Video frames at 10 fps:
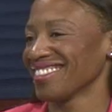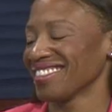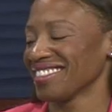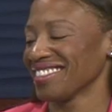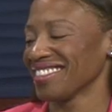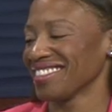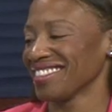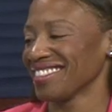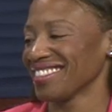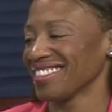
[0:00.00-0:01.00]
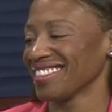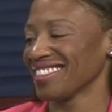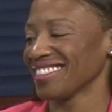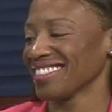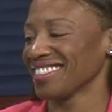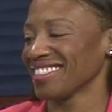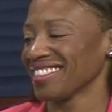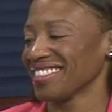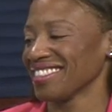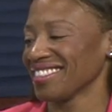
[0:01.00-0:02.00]

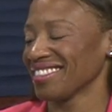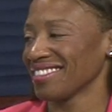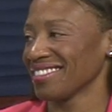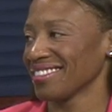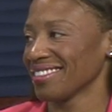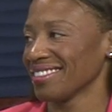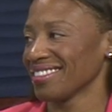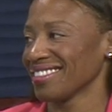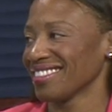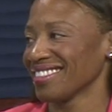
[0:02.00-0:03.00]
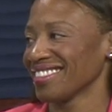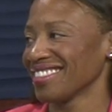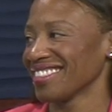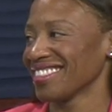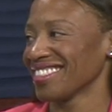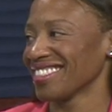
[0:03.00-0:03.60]
(silent)